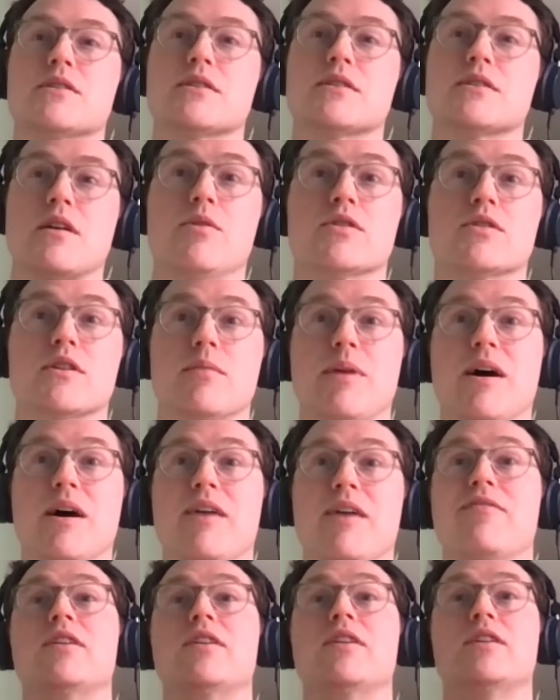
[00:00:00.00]
talking mostly
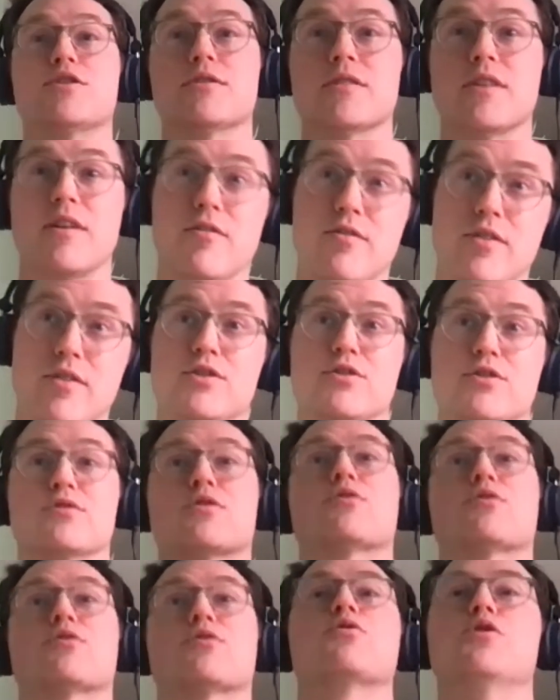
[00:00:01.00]
about features and features
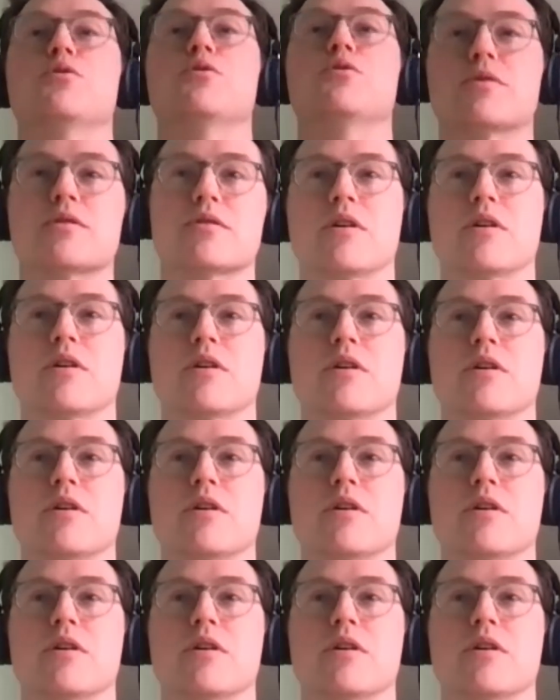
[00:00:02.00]
groups.